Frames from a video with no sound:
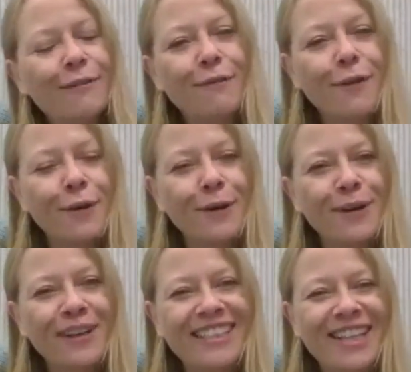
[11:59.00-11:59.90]

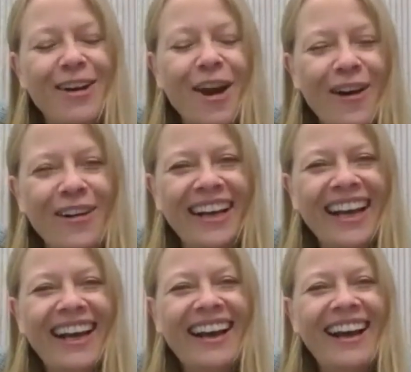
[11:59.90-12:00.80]
for so long,
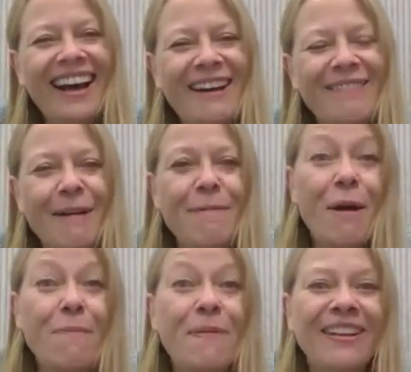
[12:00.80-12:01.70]
I'm
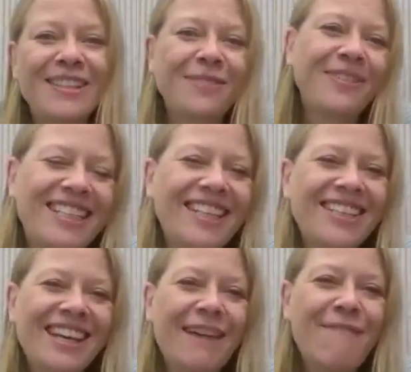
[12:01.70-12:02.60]
hoping those
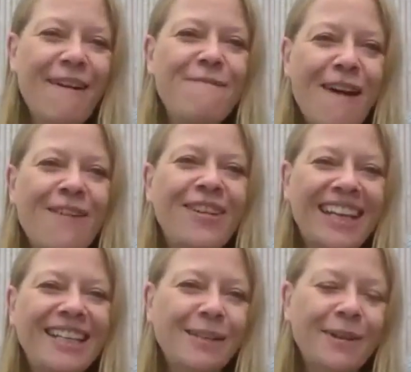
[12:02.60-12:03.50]
issues that I'm very, very
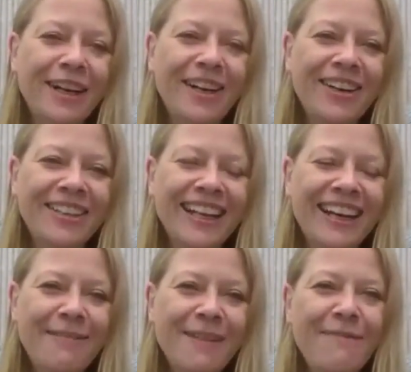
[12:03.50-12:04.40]
keen to work on.
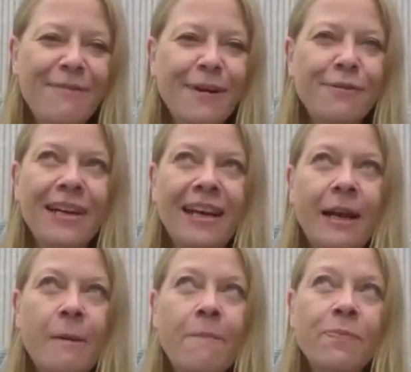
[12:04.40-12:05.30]
I feel
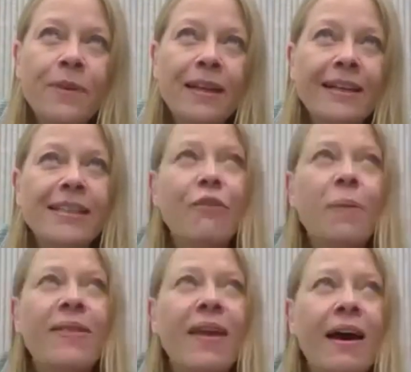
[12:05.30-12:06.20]
really, like I said, I've
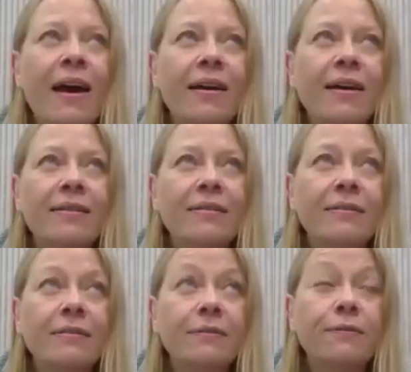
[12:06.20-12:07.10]
been there
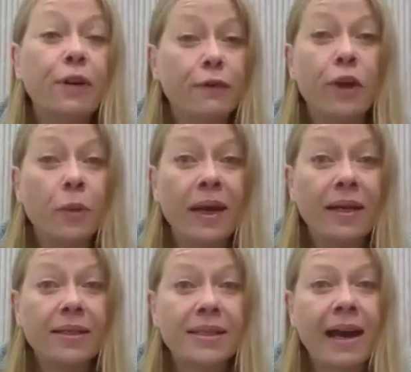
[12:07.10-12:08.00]
for a few
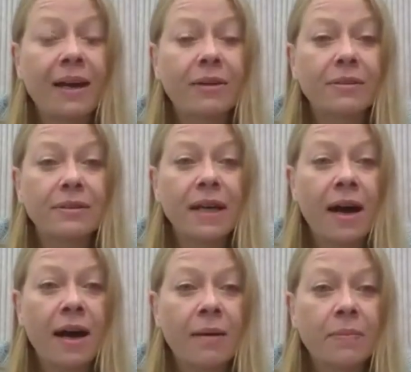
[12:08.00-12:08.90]
weeks now,
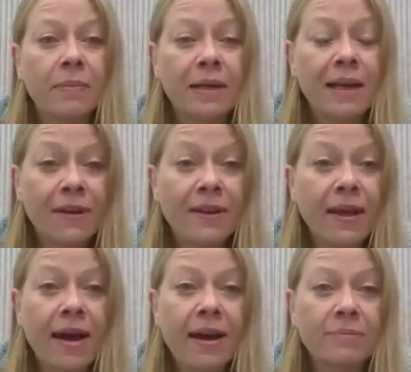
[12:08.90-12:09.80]
living
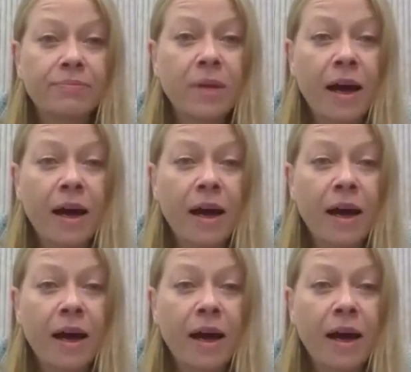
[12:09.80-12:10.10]
there,